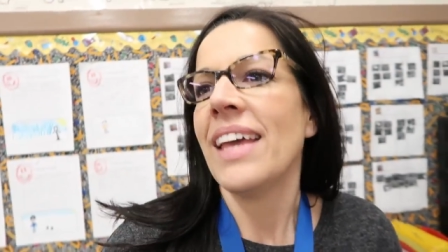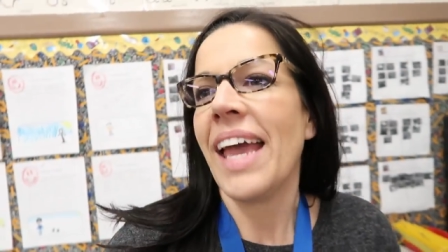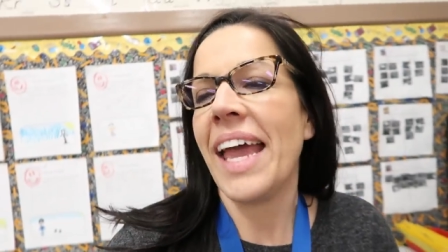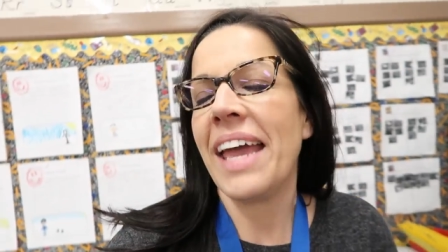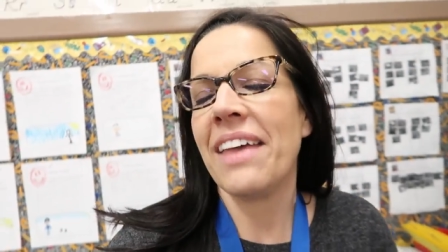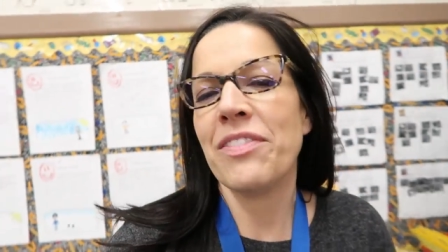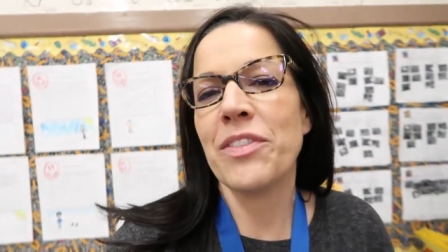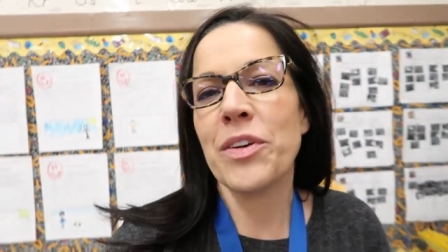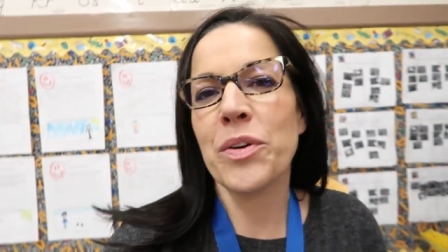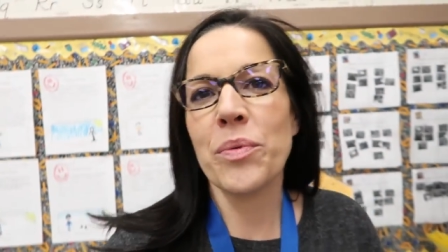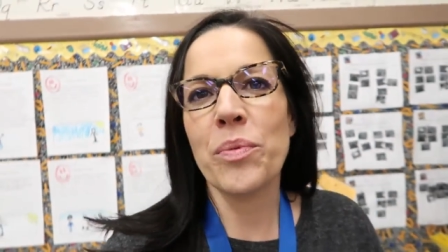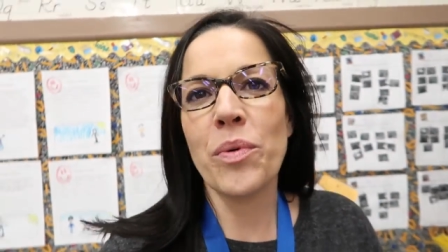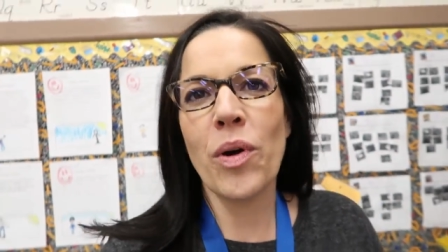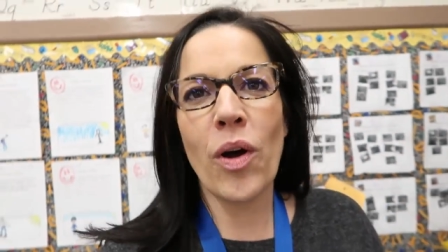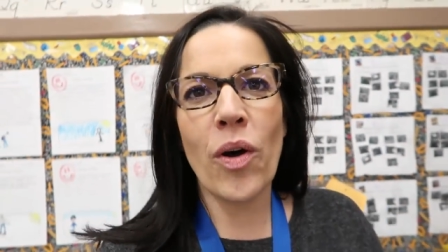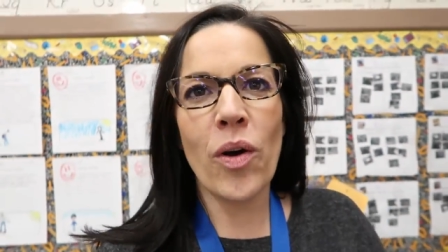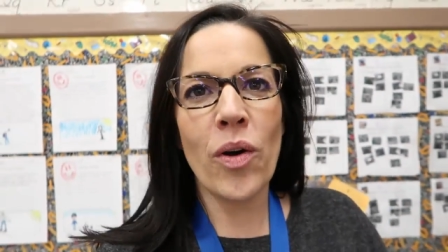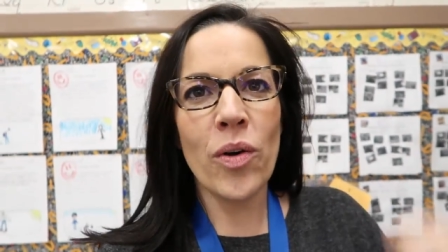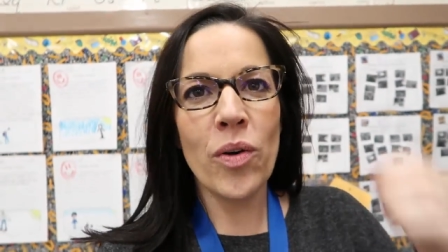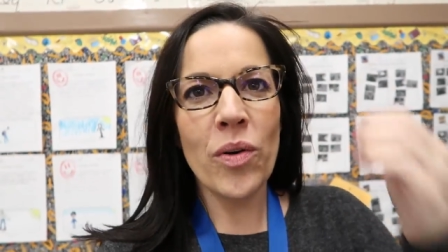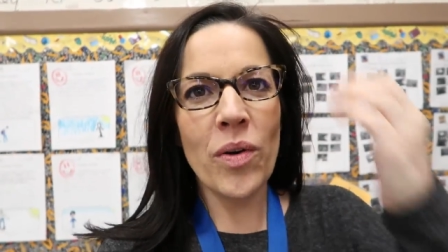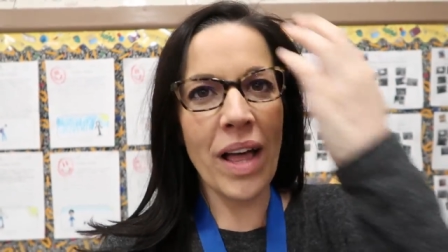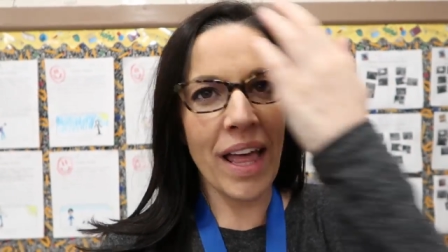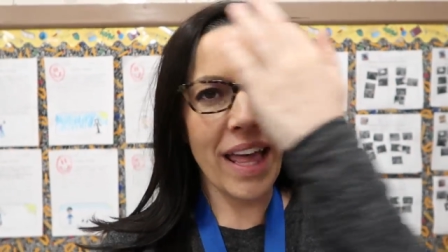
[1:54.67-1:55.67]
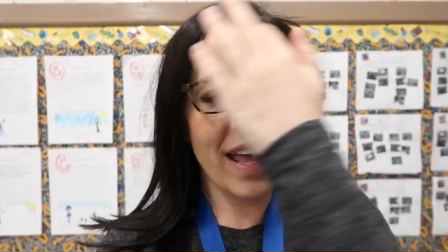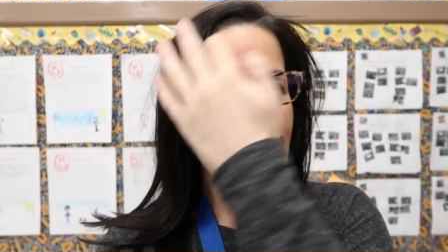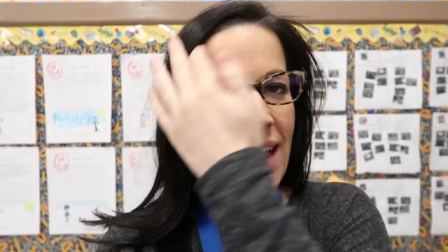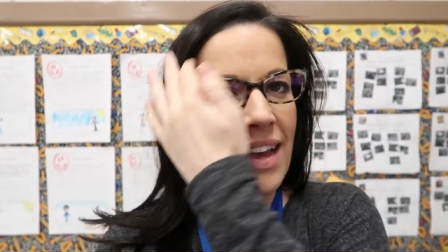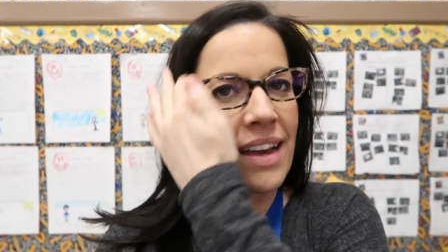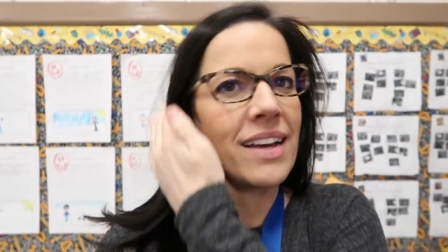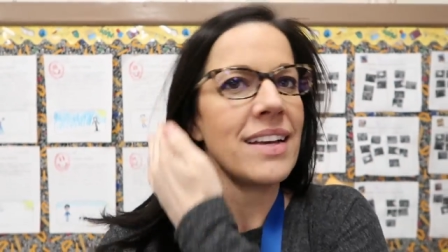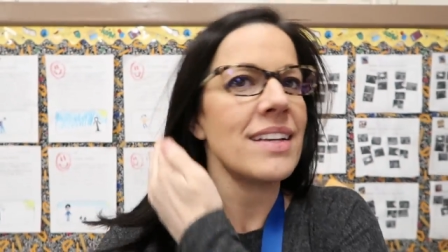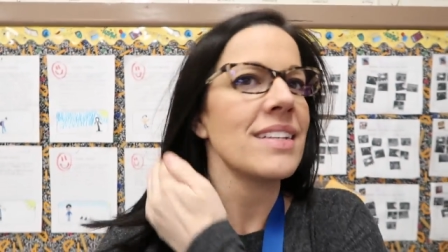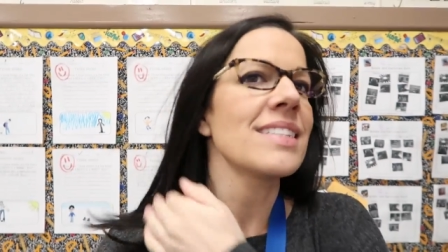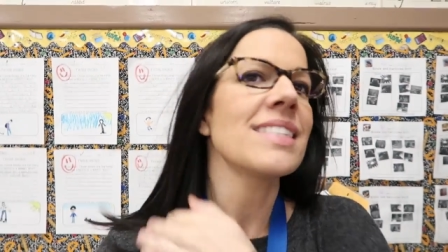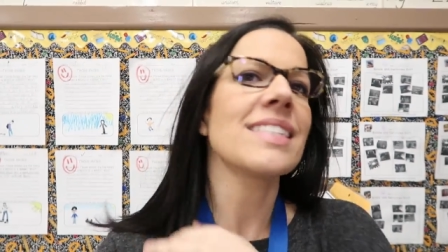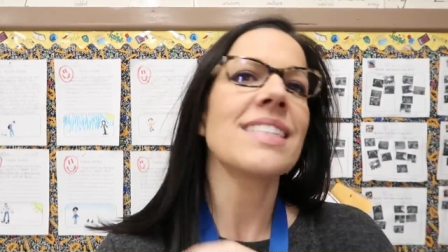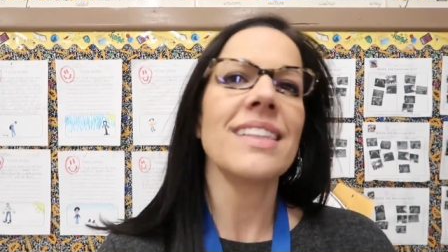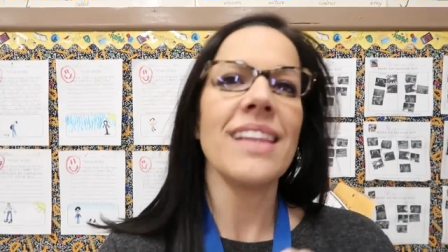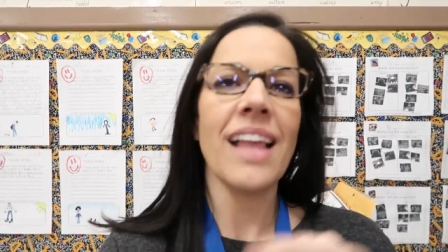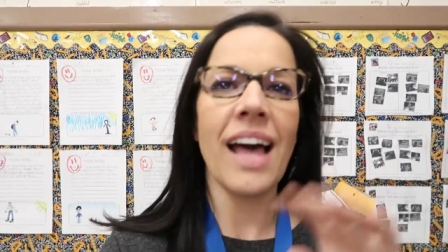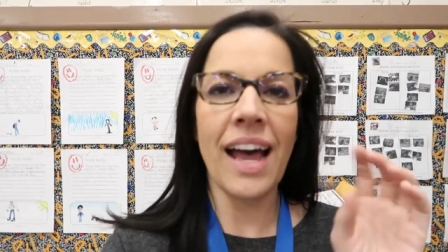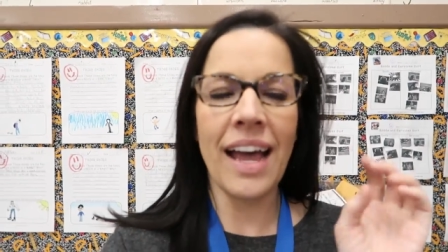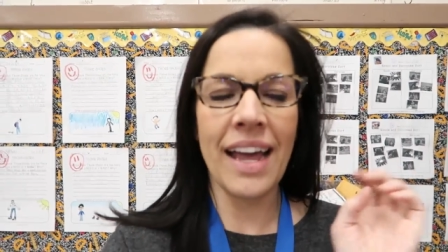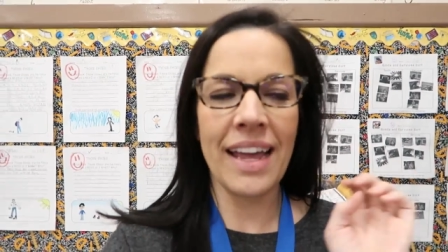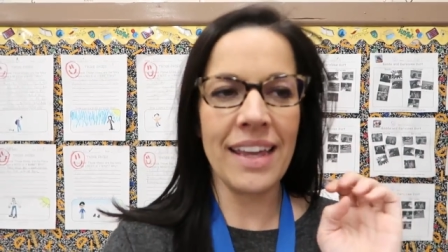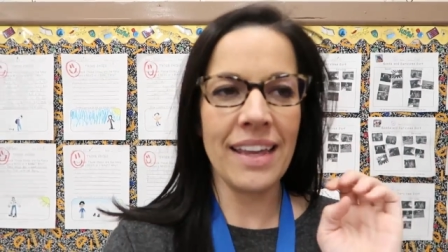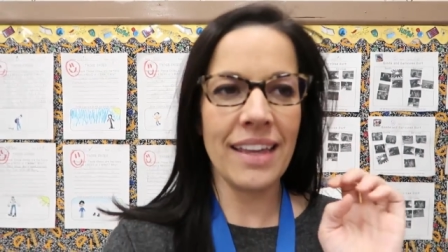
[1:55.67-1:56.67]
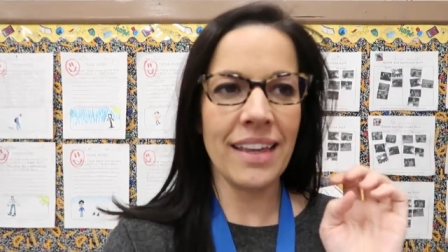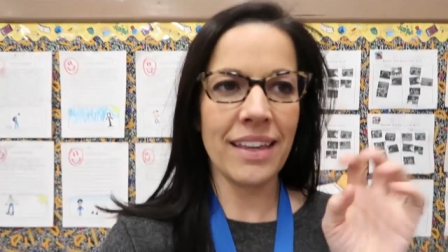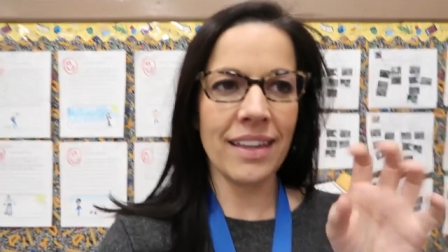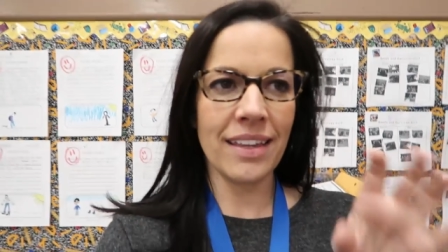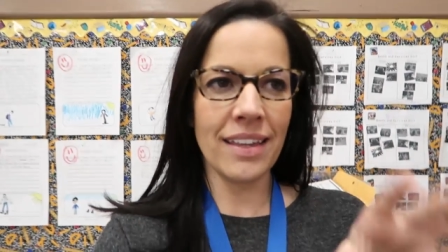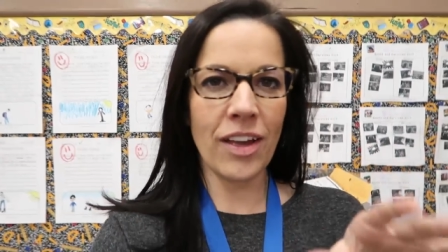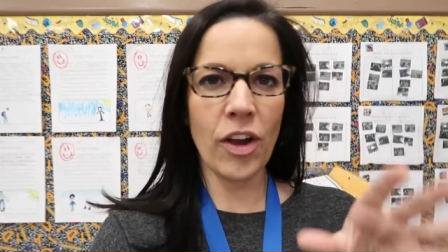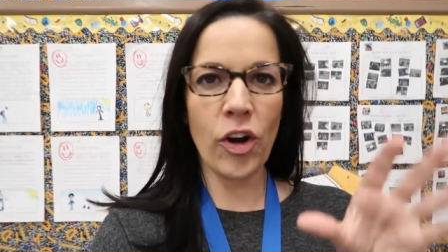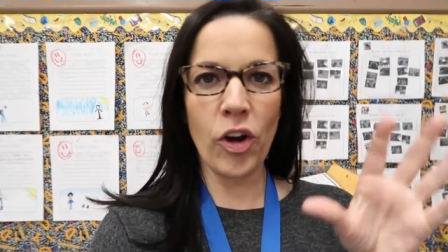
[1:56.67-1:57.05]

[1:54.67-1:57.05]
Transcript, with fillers: And the roll has like